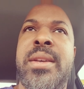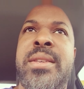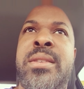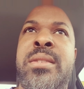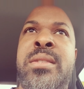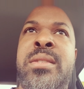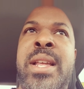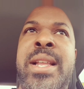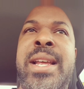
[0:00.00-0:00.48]

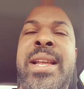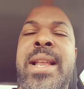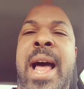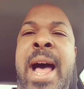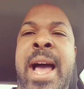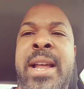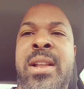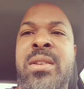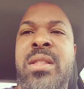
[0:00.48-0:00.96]
sitting
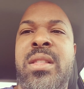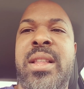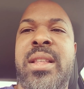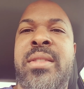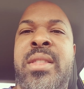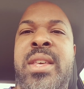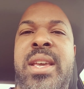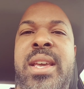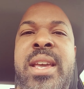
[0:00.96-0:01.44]

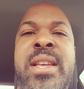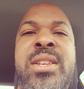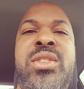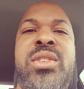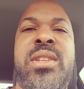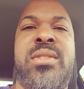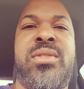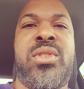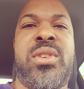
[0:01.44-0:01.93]
idle, the
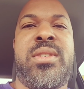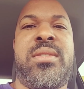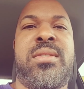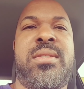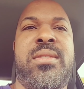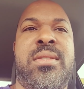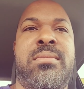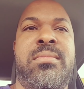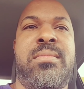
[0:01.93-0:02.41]
engine
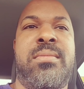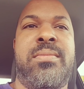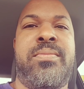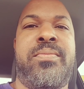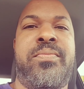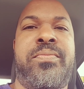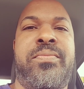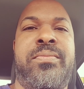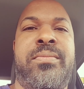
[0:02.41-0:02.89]
just
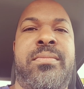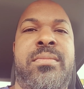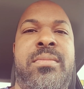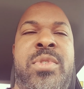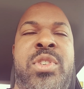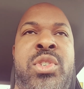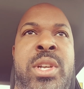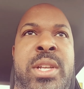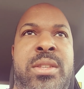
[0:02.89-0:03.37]

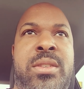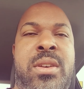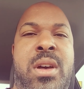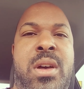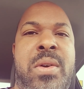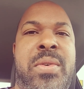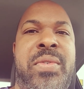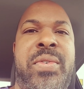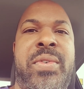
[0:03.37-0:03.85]
shuts
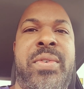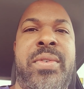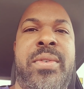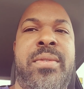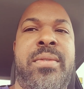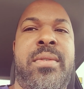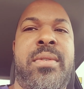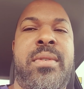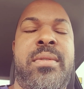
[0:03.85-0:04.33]
off.
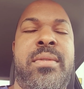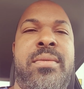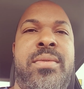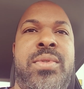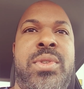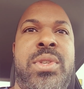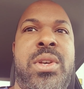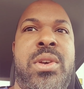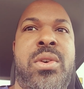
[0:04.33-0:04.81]

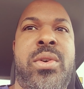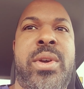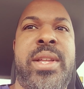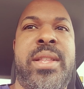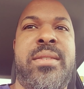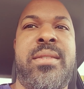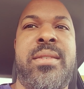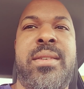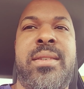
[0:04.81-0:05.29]

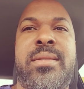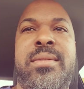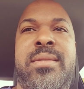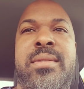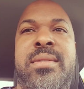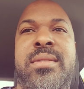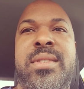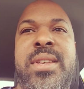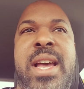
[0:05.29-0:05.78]
So
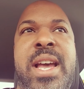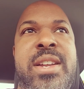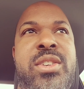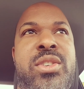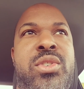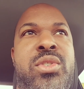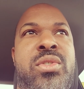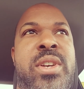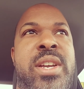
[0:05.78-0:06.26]
it's
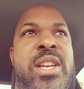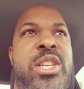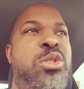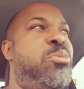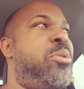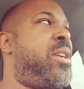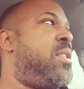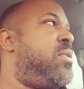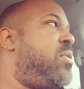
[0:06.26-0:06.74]
kind of
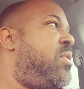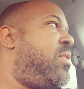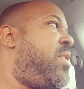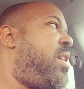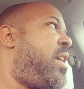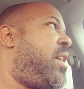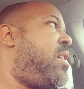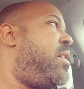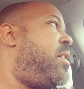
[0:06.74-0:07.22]
strange because you
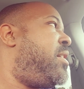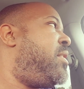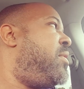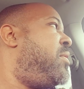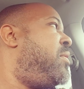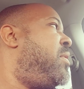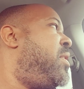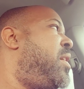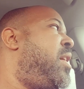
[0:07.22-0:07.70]
think,
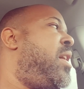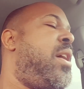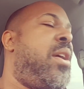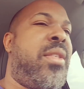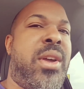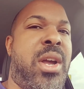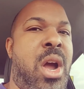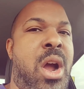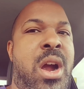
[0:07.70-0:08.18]
uh-oh,
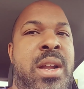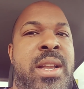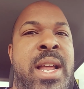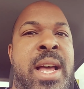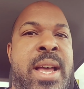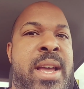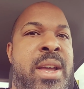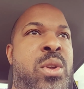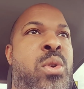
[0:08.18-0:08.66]
car
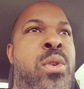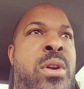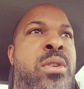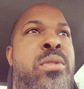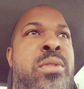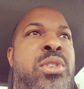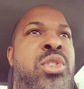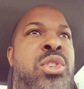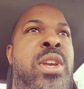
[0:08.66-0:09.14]
died,
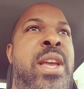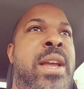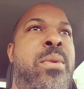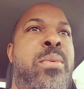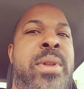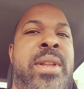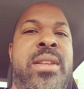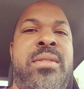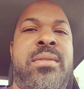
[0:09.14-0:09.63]
or it'll
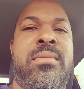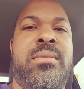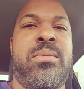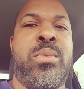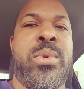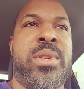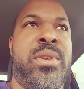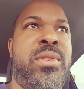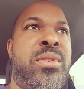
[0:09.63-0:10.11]
shake
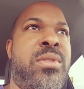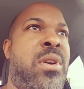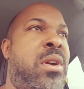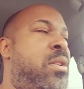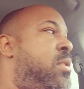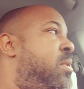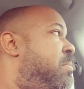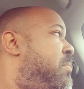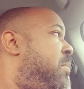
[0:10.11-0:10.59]
when you
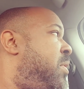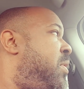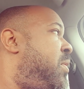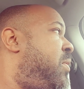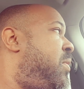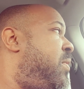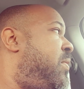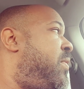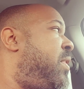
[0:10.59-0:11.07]
start to
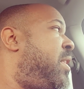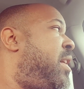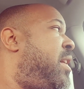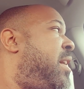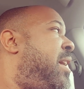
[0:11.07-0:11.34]
move.